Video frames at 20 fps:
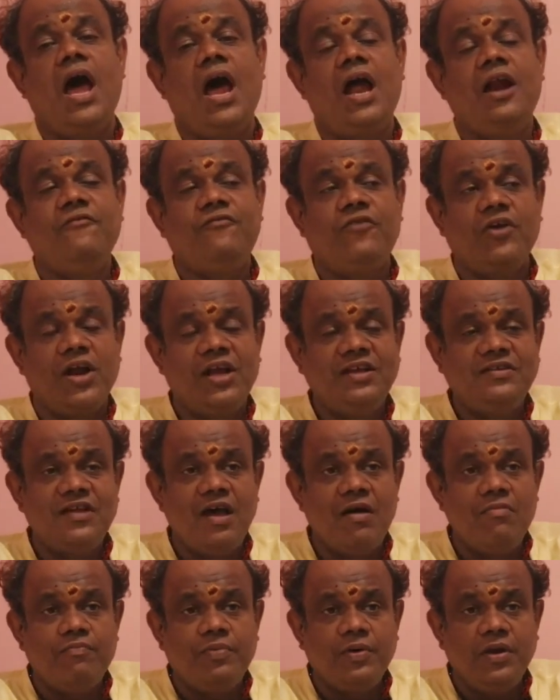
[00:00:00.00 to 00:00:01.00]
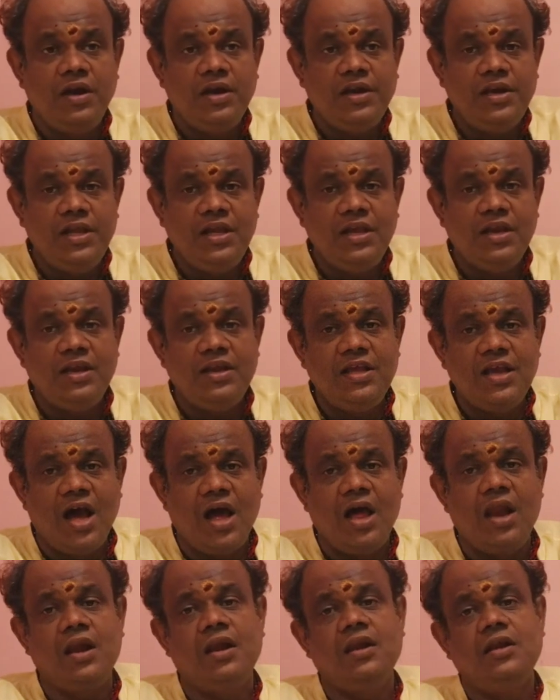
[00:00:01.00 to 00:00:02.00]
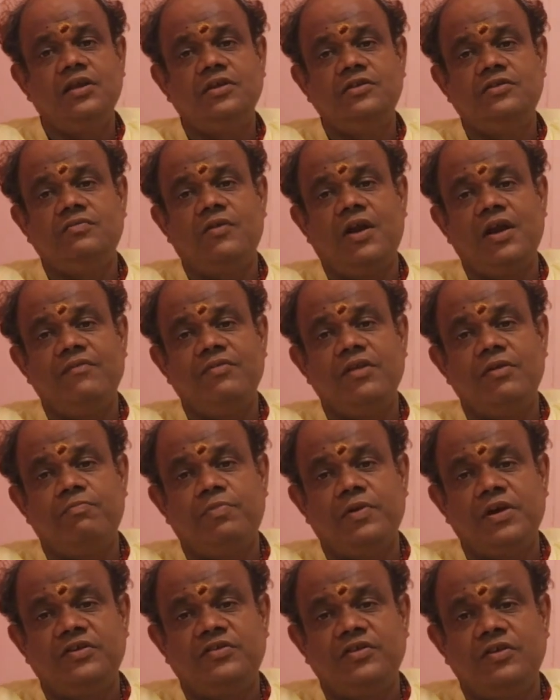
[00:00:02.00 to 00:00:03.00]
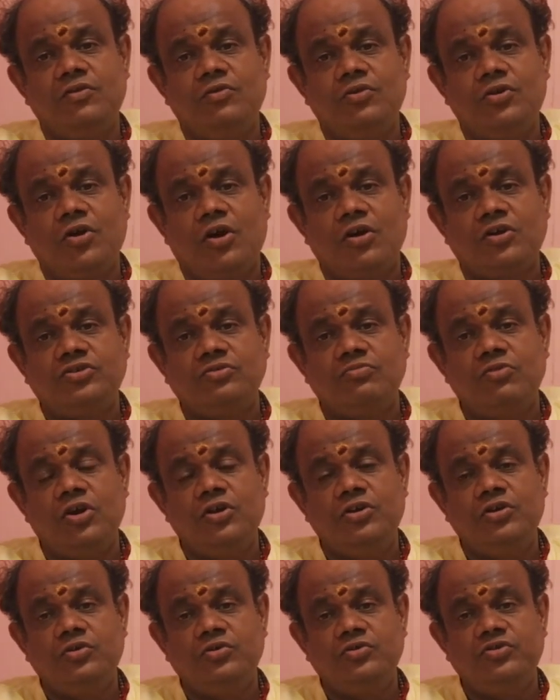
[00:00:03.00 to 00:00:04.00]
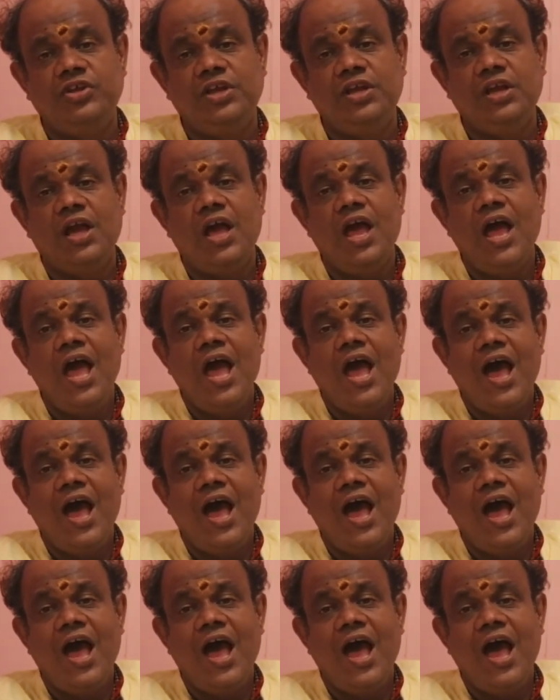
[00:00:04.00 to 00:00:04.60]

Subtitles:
And for example, Niriyal is one of the person who talks about using